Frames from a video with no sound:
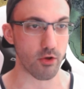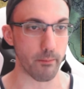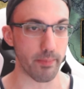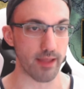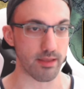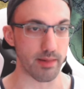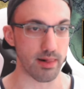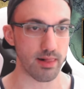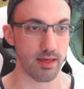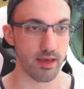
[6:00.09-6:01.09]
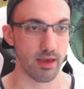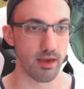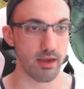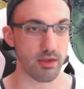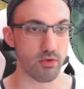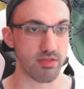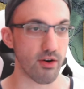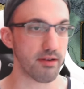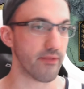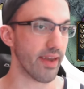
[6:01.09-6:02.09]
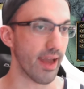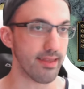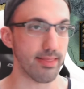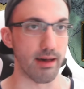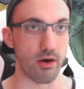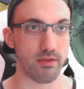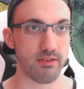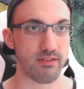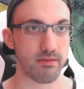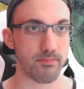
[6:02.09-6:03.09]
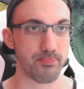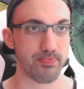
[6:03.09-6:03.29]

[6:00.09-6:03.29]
compatible. You don't have any loans.